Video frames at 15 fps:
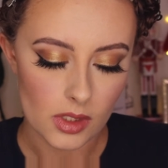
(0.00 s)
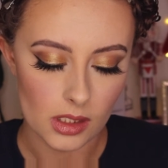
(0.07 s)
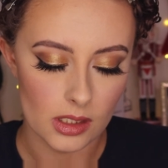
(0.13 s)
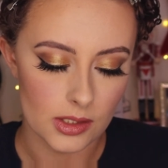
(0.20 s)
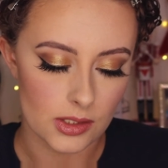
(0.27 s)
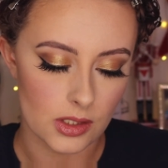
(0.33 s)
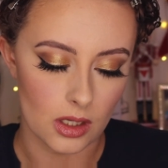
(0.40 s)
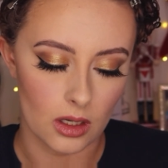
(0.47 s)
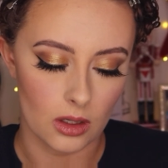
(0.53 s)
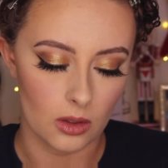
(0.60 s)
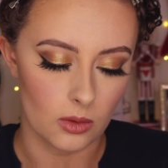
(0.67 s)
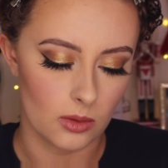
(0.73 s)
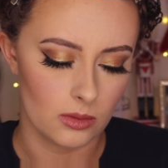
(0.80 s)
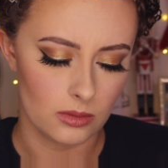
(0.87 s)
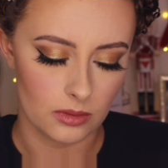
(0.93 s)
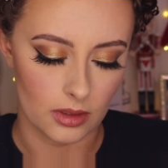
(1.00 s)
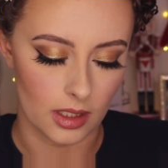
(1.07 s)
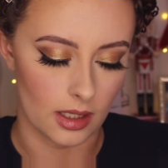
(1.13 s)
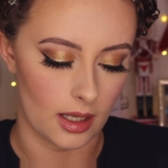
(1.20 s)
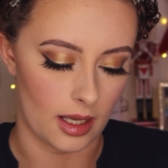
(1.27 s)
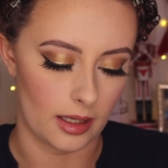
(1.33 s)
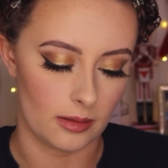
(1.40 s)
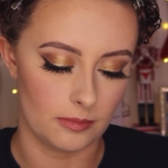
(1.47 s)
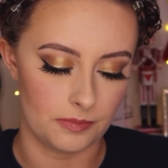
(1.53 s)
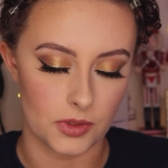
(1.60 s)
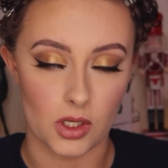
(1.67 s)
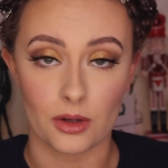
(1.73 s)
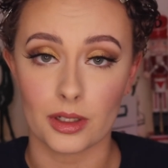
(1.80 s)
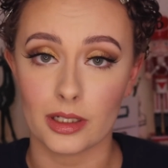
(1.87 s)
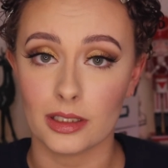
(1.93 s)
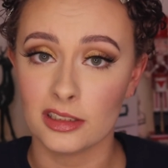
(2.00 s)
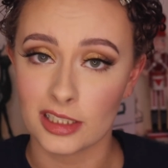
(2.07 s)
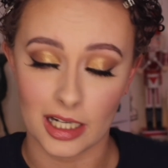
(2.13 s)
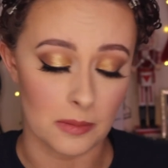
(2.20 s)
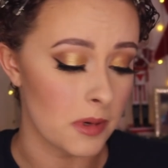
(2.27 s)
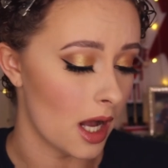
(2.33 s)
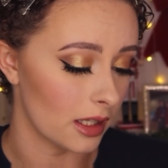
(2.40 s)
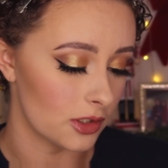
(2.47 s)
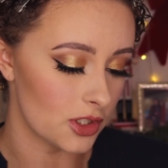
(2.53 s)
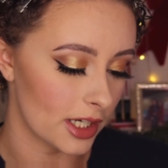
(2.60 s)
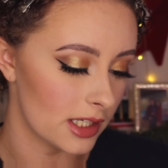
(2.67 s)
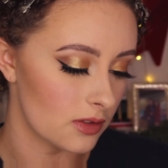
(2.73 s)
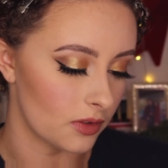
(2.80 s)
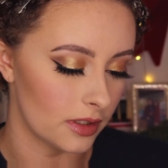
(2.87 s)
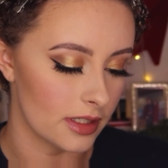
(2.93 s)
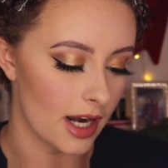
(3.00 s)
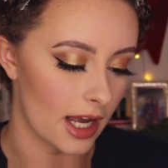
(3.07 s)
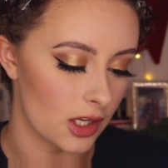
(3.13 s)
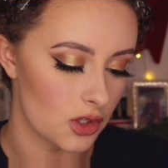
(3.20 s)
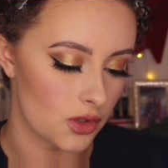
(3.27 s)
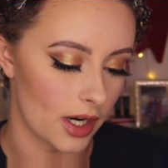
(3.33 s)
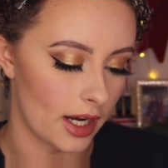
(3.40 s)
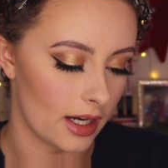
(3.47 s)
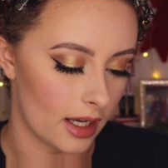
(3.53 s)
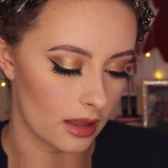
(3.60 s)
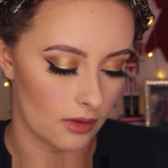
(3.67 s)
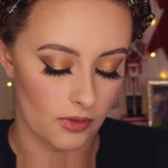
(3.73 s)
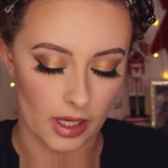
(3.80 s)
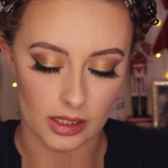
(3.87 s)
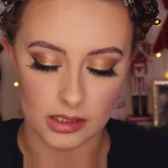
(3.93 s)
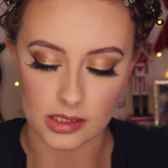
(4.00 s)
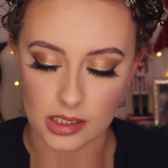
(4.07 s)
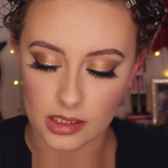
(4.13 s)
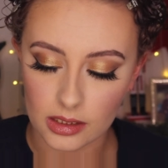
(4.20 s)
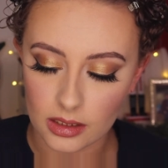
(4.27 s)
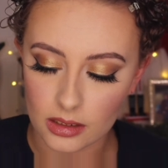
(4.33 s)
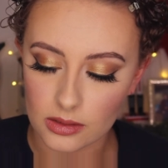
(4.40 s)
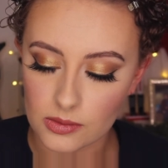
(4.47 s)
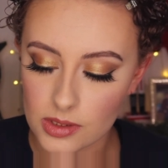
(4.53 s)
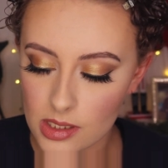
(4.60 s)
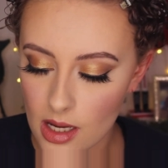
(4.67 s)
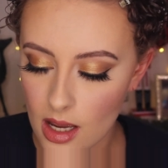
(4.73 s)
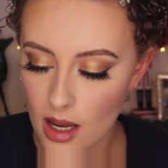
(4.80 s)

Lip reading: So I'm sorry and apologize for not trying on the Valentinos.